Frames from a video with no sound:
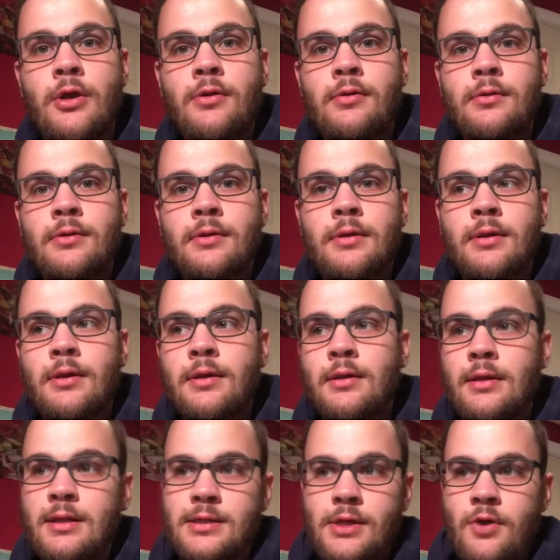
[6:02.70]
know,
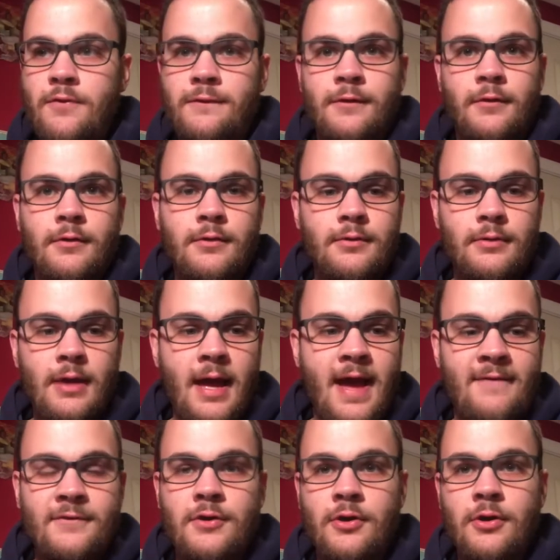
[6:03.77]
it's over
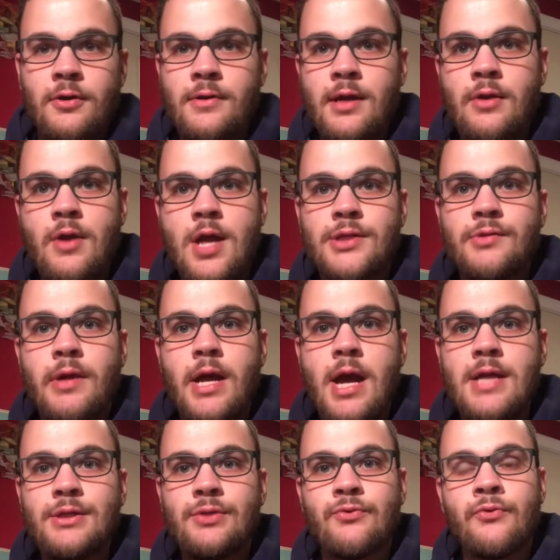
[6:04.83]
after they graduate
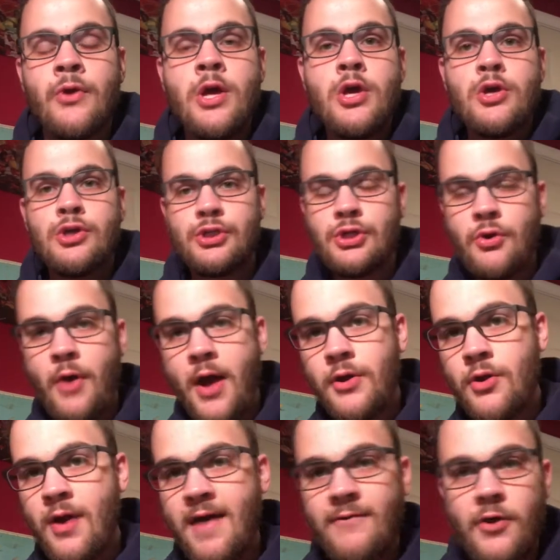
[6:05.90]
high school. So
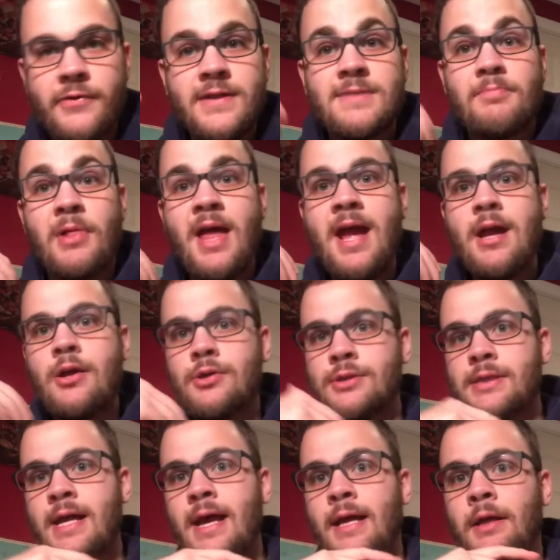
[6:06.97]
you have all these
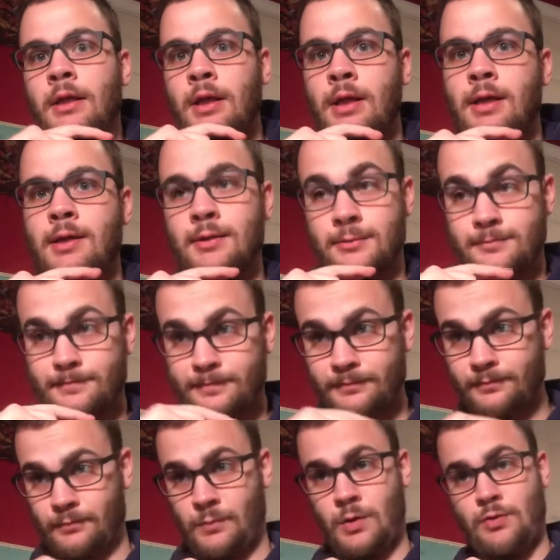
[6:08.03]
players that
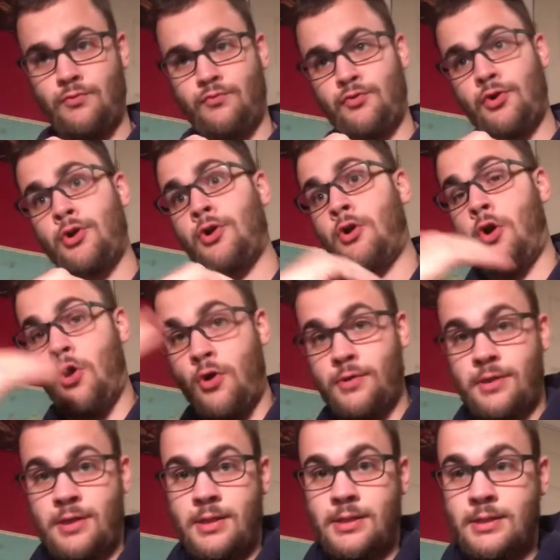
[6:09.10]
were
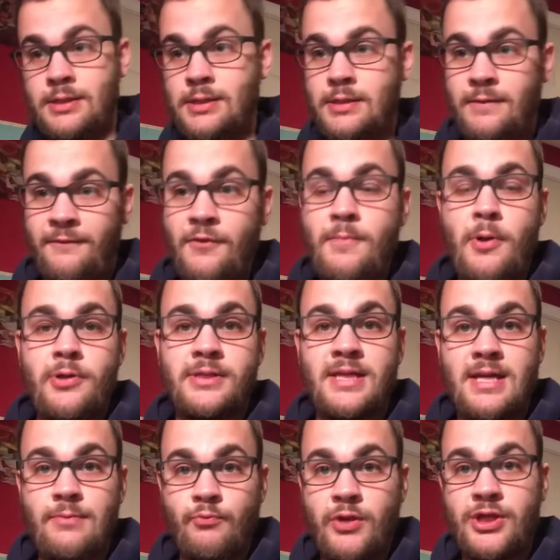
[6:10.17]
on the football
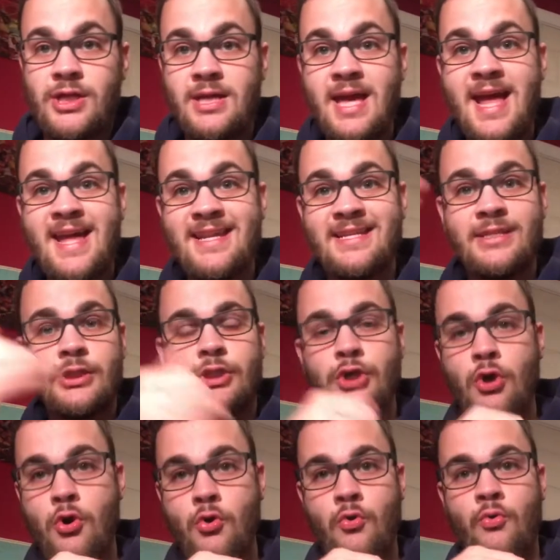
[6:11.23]
team, which again is
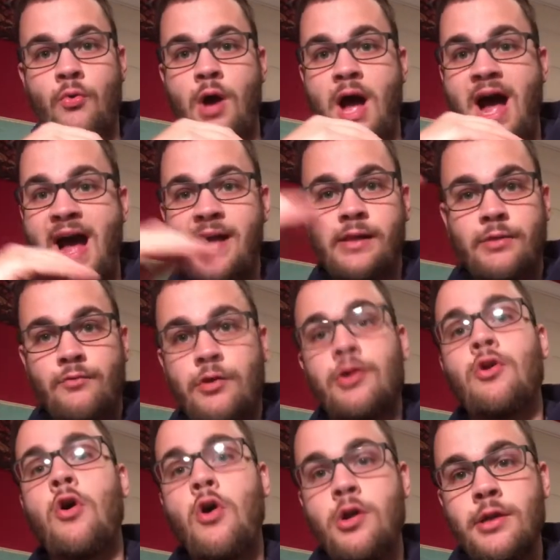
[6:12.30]
so highly
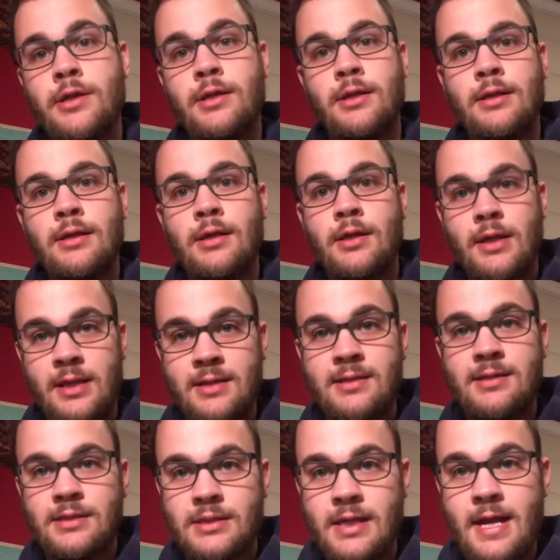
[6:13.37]
regarded in
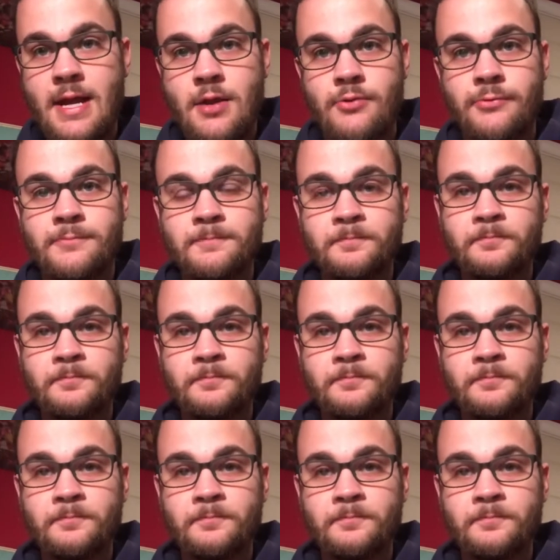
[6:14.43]
this town,